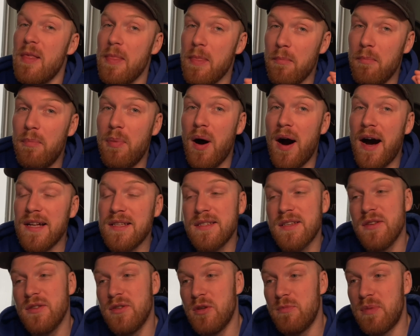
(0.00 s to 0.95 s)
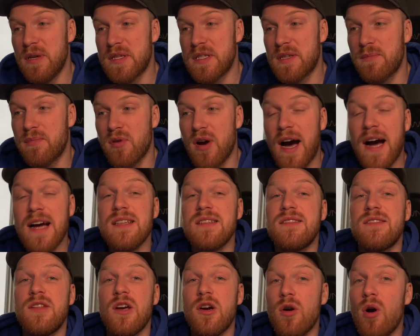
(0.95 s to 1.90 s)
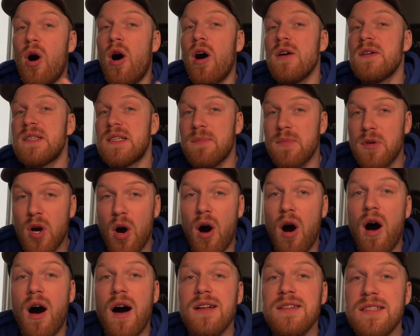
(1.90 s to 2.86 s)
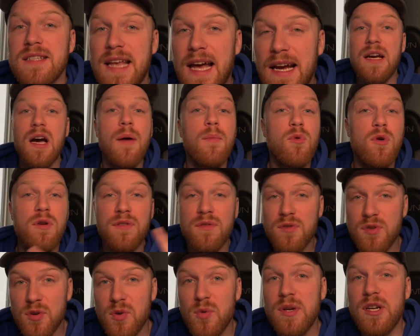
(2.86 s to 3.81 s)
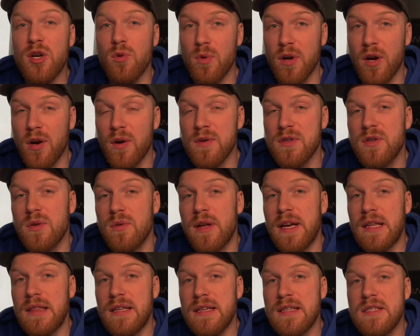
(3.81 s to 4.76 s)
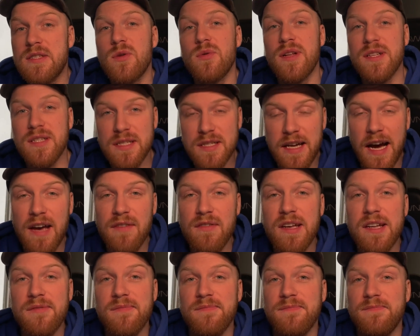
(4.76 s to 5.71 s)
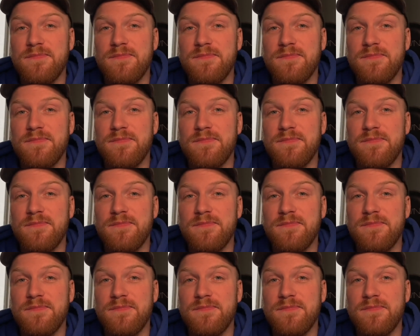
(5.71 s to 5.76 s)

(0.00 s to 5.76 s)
But you'd be surprised. There are some cons that come with doing a rehearsal like this. So let's dive in.